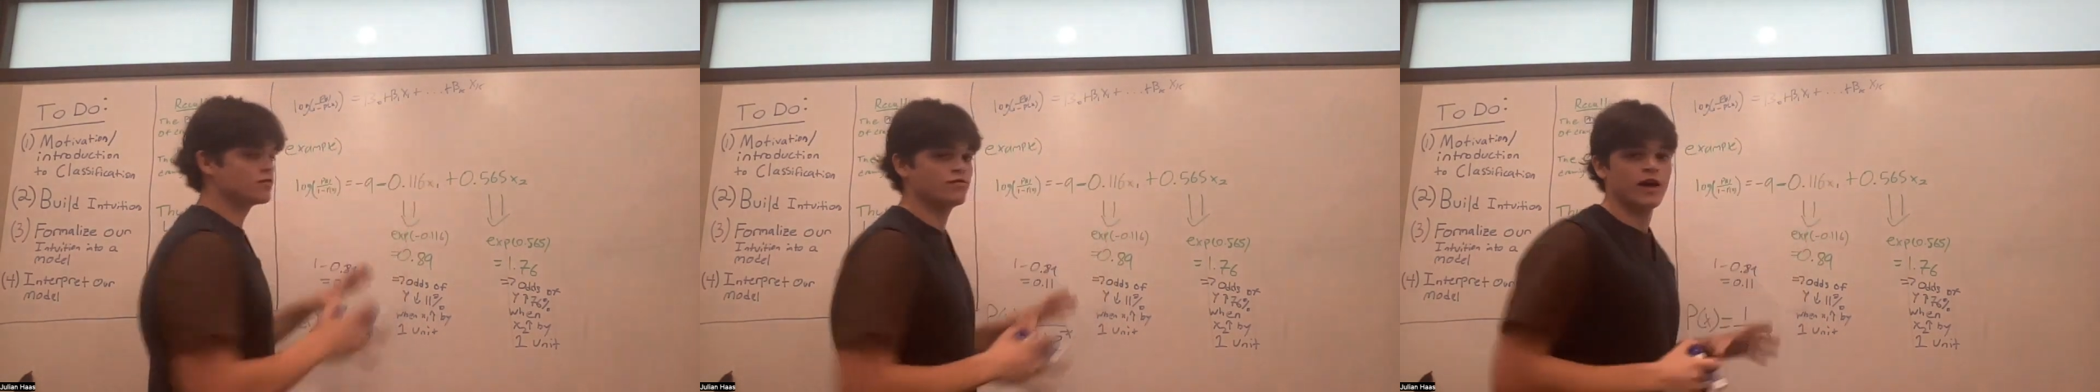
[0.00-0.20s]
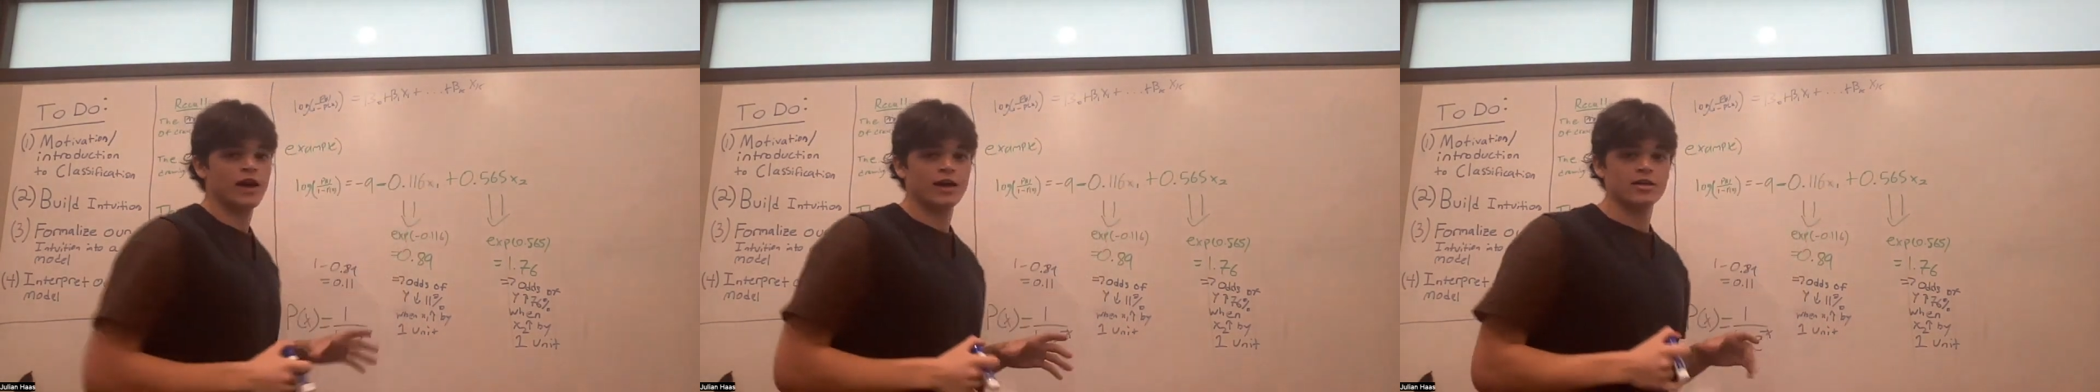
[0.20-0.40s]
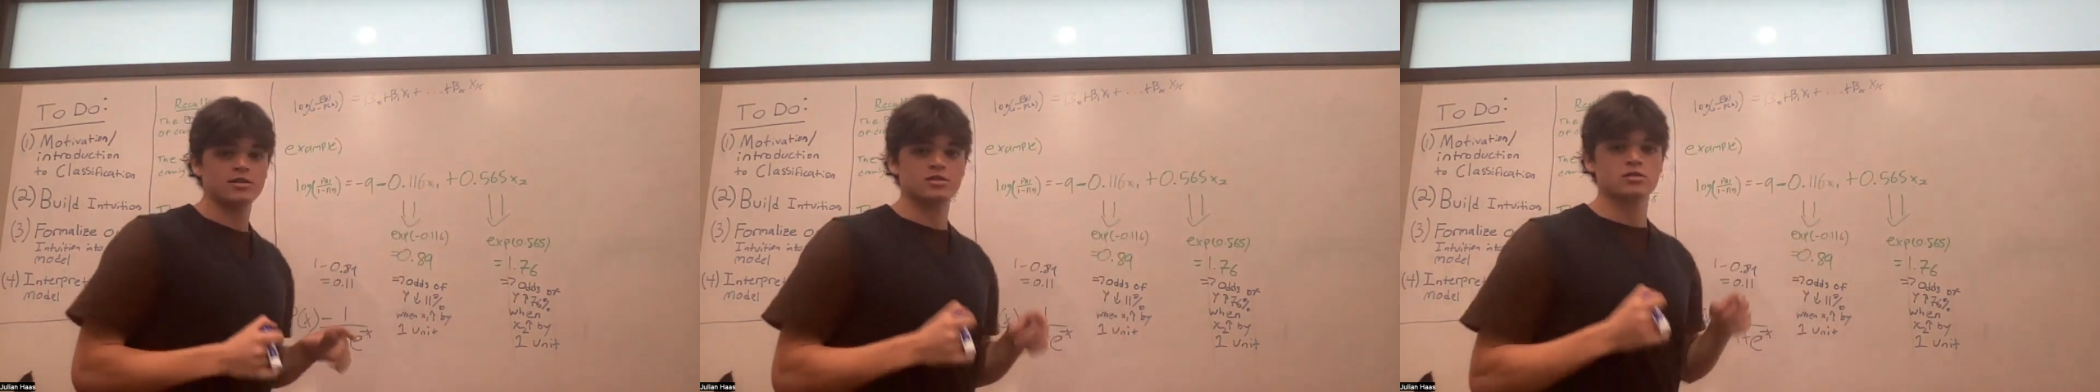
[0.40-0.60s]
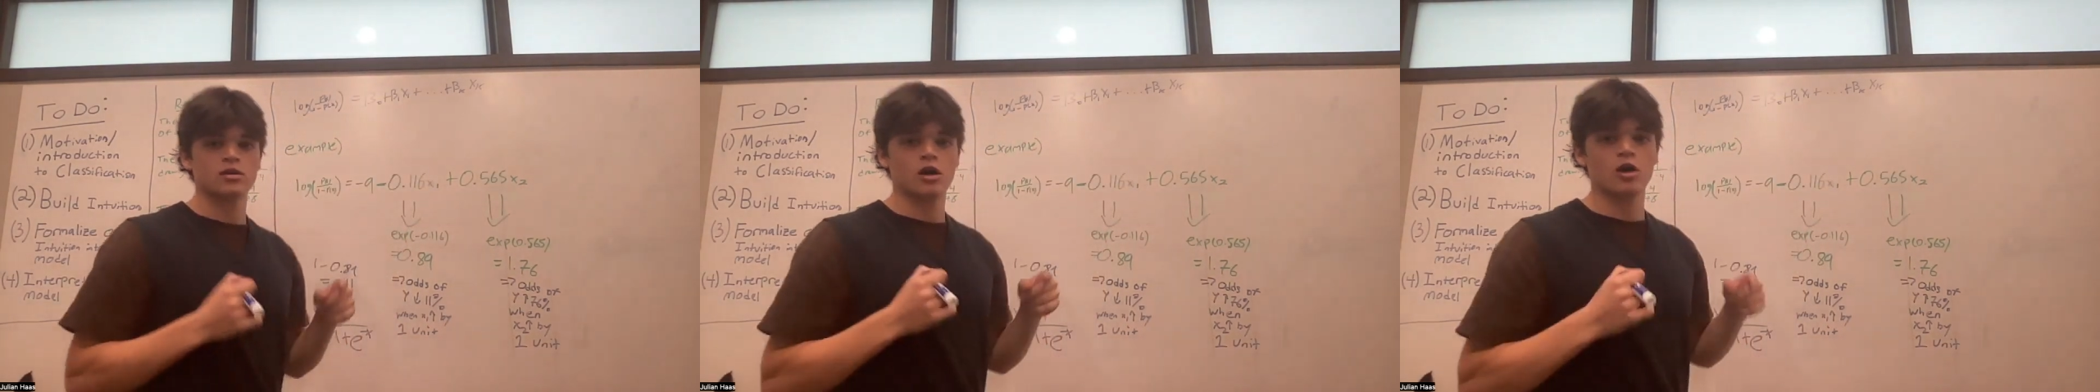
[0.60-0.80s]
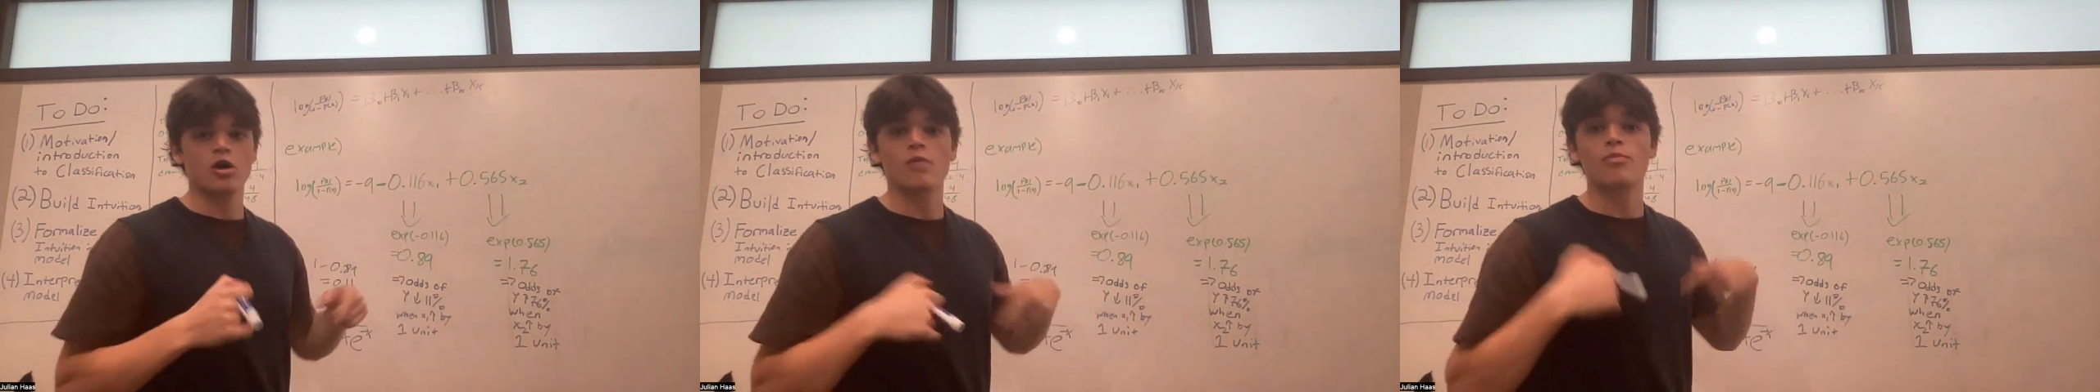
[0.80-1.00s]
effects
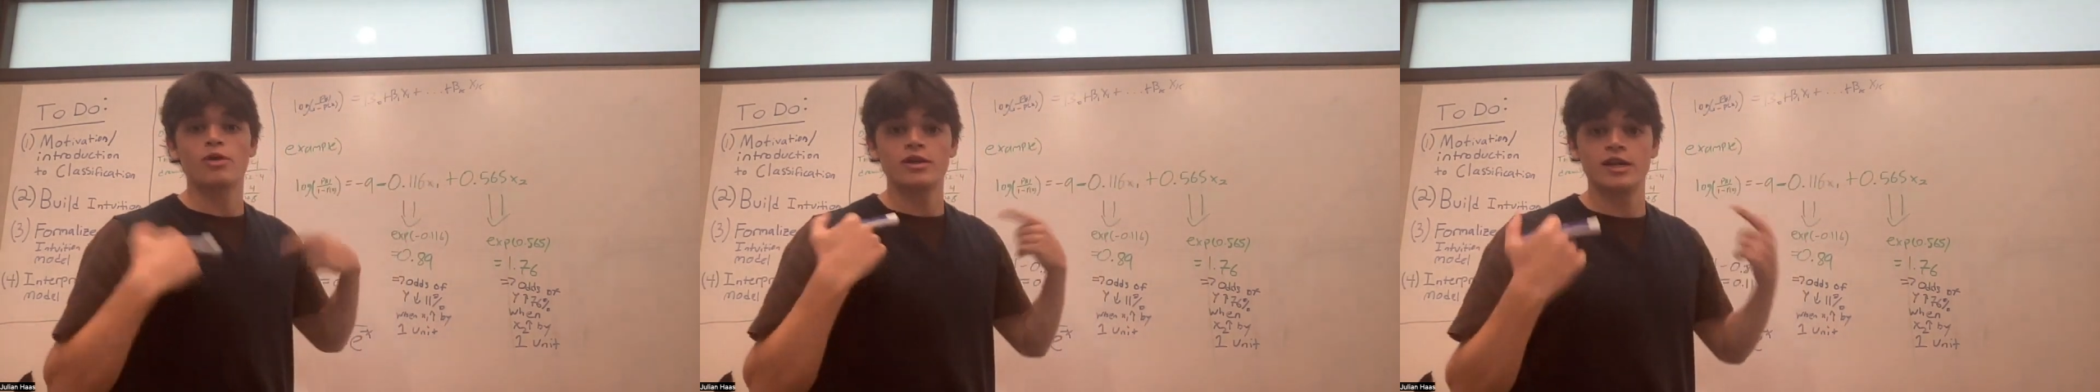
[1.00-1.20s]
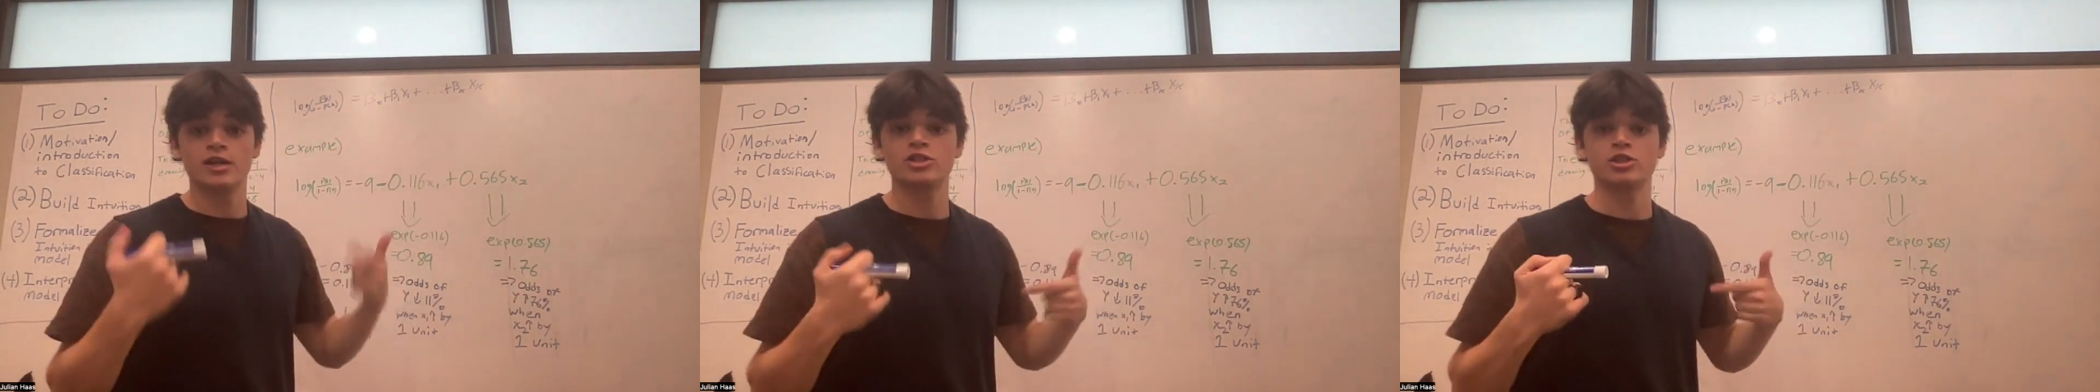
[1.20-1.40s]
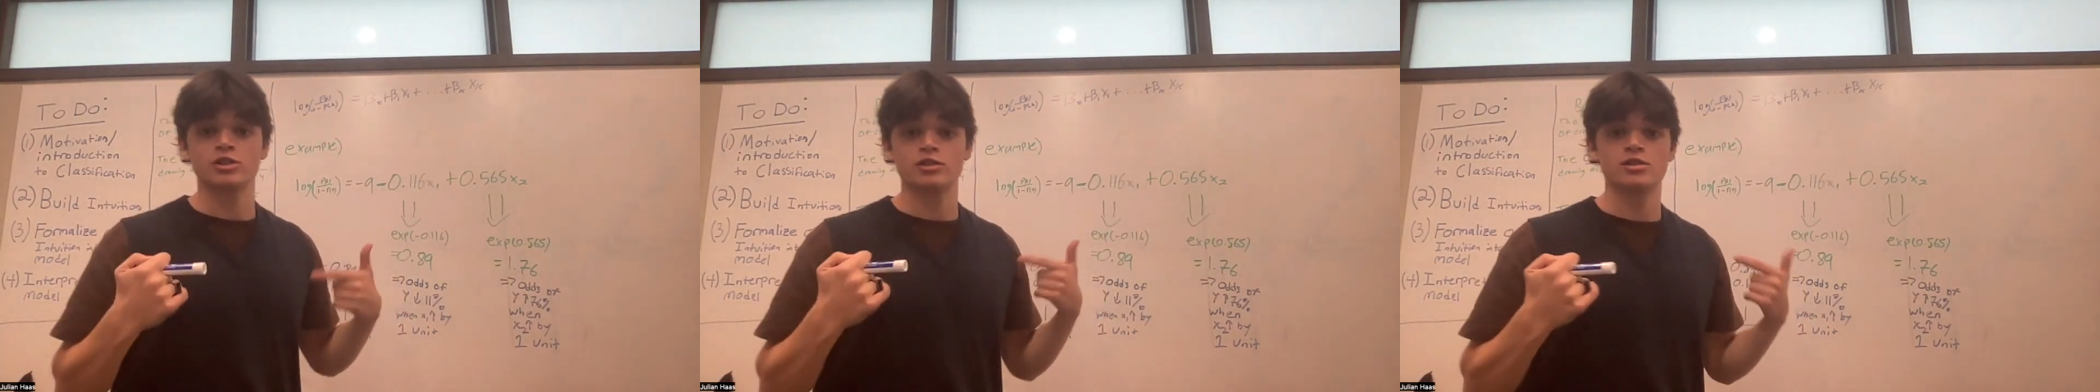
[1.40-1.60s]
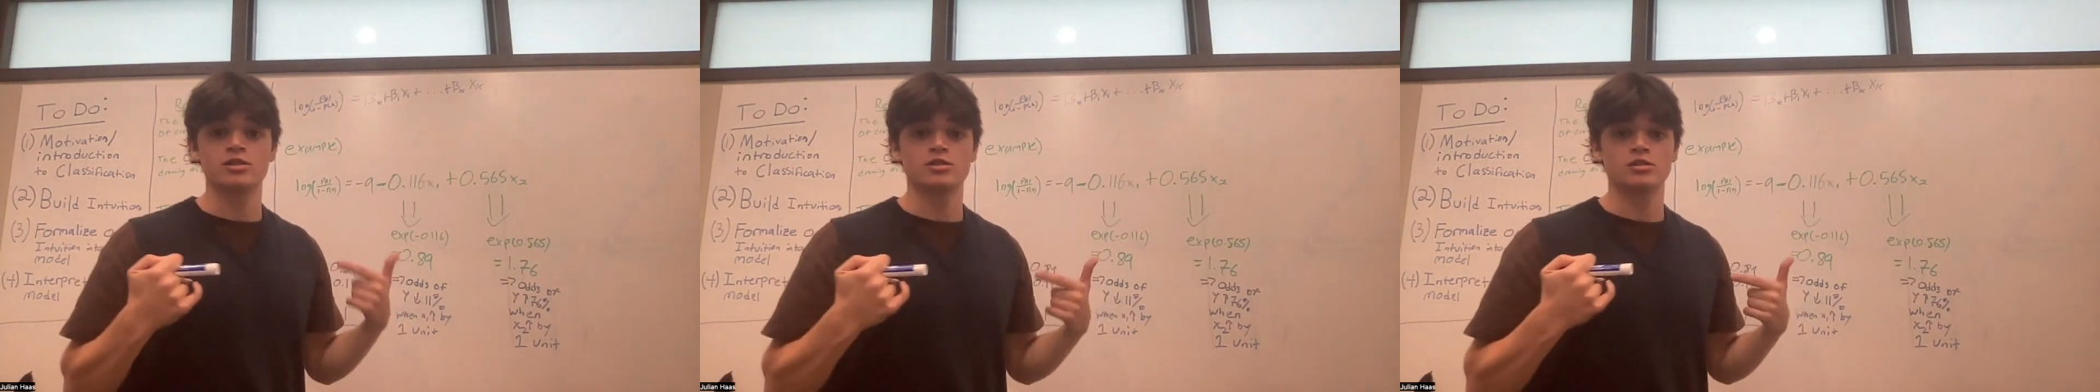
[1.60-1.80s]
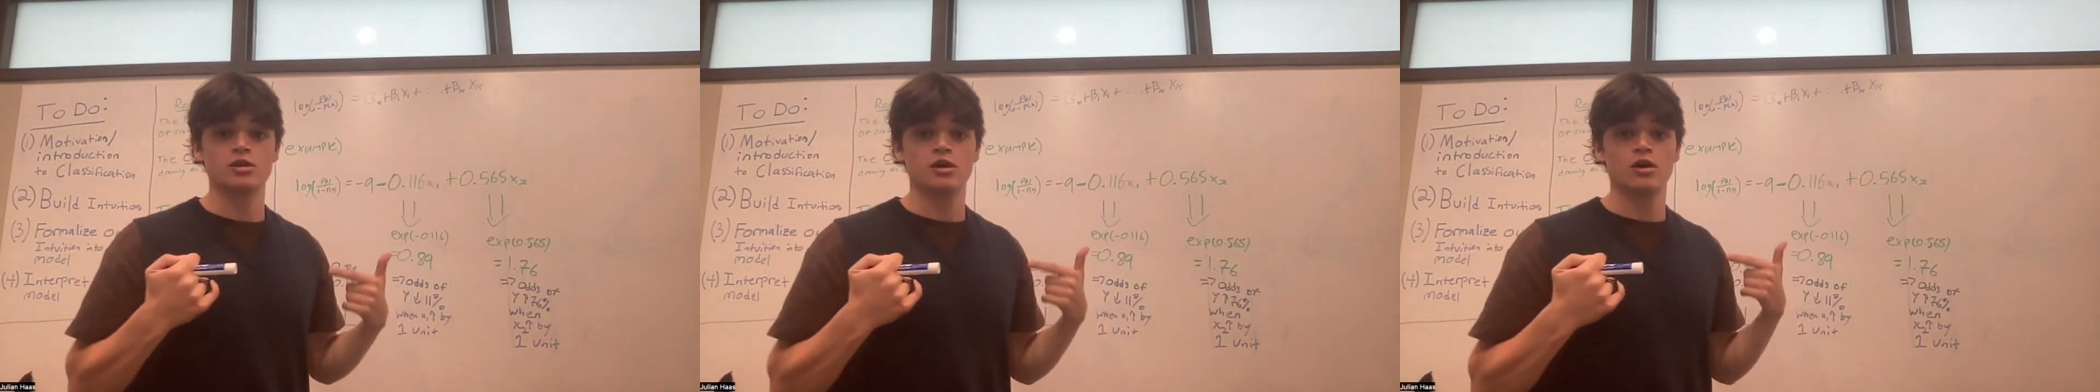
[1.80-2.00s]
on our
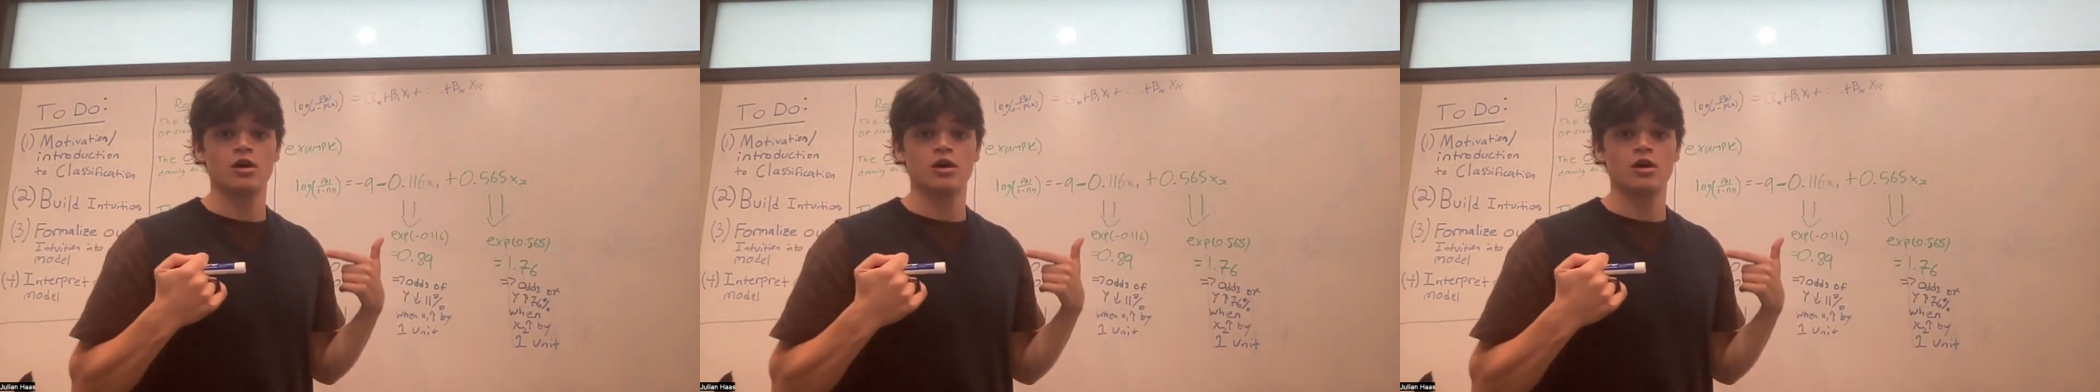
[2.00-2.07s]
predictions